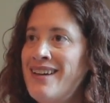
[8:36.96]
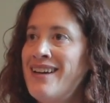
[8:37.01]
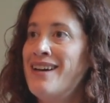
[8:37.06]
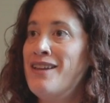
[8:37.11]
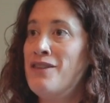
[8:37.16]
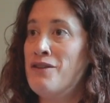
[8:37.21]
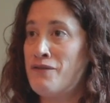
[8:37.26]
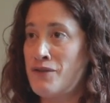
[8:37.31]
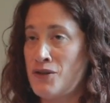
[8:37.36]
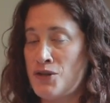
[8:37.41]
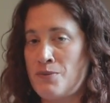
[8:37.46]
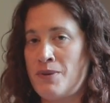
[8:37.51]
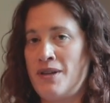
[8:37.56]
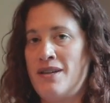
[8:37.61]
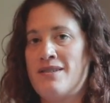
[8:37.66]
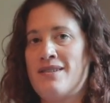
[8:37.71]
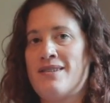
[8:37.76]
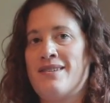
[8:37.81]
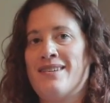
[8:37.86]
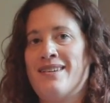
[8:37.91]
in the first
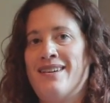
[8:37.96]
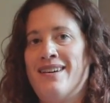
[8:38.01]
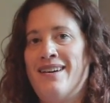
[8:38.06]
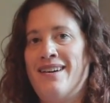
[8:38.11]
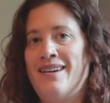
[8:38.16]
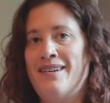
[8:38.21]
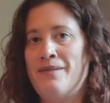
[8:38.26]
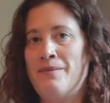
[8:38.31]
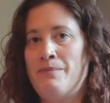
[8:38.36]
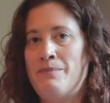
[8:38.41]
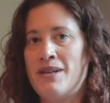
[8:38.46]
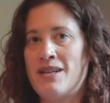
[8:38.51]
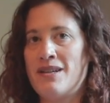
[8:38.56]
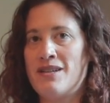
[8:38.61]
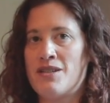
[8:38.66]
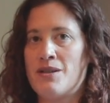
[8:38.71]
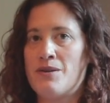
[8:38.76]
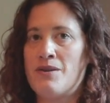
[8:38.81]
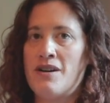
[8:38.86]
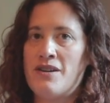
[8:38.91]
place.
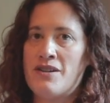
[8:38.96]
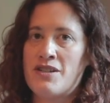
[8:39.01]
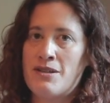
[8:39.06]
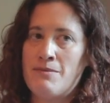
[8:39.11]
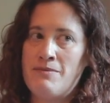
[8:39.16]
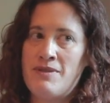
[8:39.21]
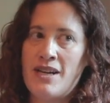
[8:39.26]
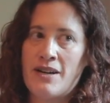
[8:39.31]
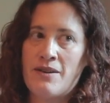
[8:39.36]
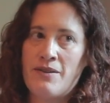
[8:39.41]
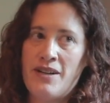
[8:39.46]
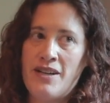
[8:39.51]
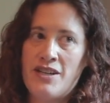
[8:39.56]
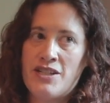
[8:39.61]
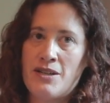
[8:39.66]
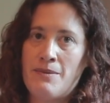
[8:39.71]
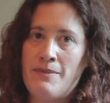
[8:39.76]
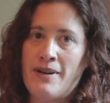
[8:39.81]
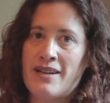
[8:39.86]
Because there are some degradation